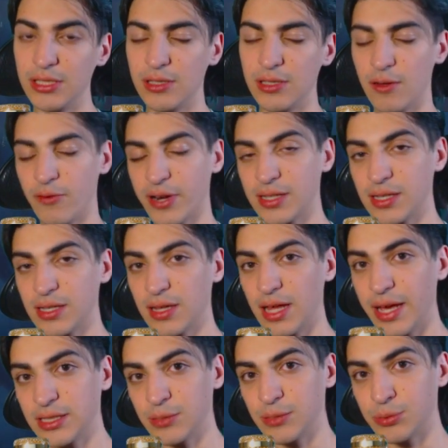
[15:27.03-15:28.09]
Don't forget to
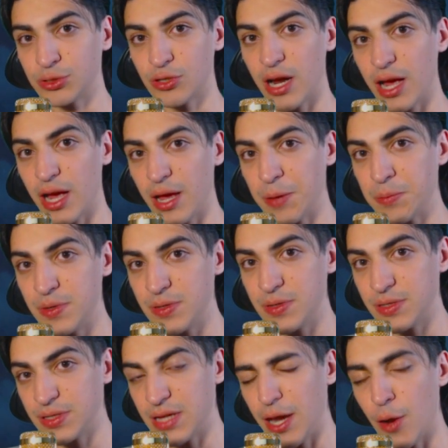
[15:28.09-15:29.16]
like, subscribe,
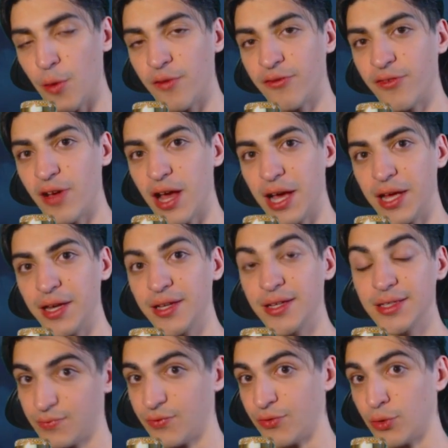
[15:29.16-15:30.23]
stay notified
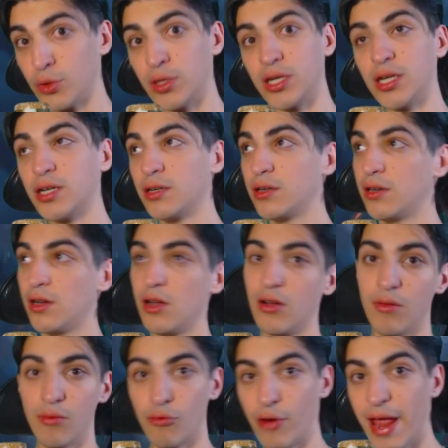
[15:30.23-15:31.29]
for
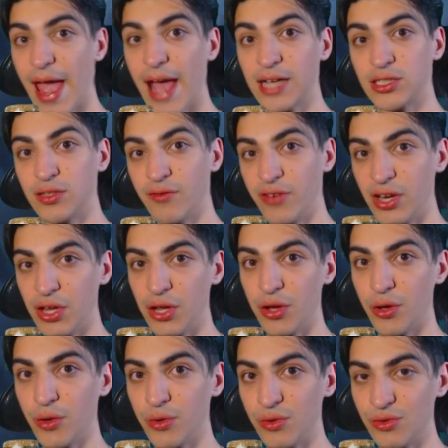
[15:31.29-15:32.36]
reaction
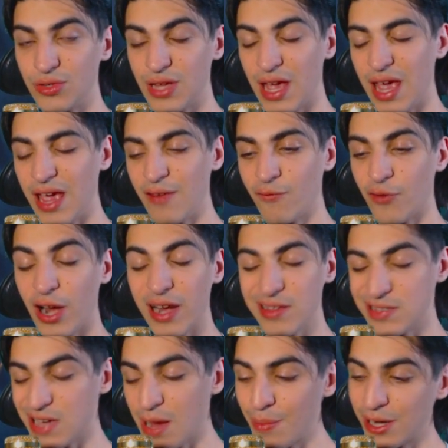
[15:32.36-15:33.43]
videos and for
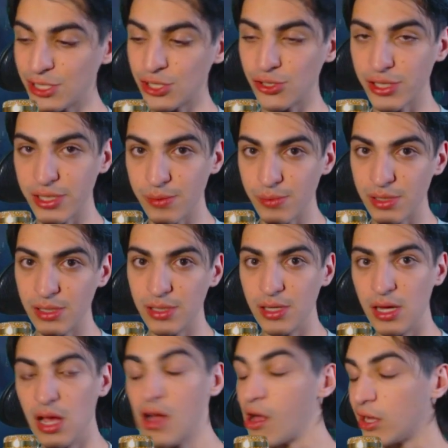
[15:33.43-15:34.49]
any time I stream.
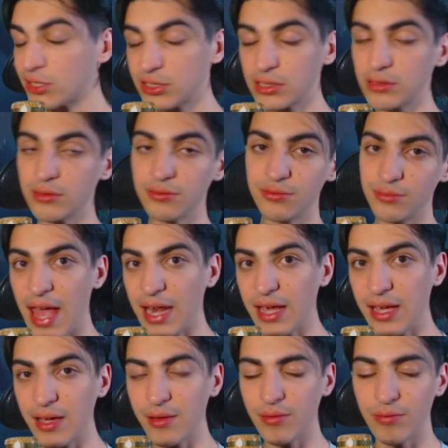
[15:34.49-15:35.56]
Also,
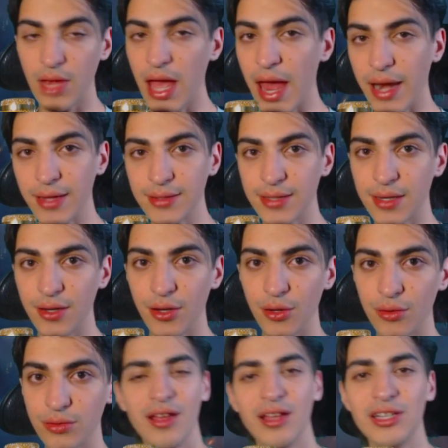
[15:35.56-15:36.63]
any edits I
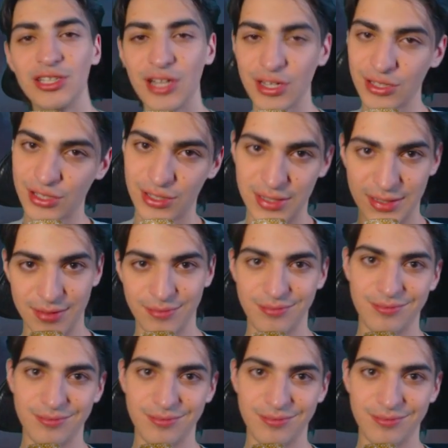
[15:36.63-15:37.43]
do. Just